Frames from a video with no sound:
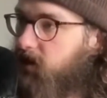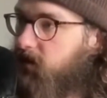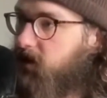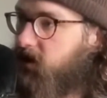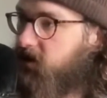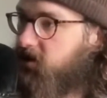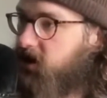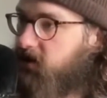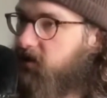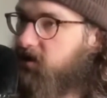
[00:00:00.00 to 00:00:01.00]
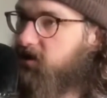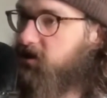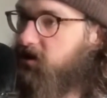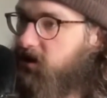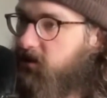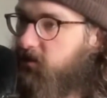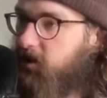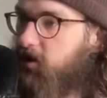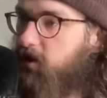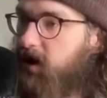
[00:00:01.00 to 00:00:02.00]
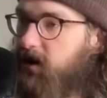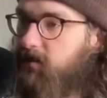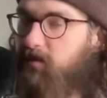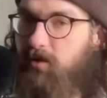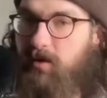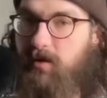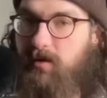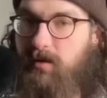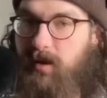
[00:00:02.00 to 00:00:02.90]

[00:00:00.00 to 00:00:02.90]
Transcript: because I was starting to require more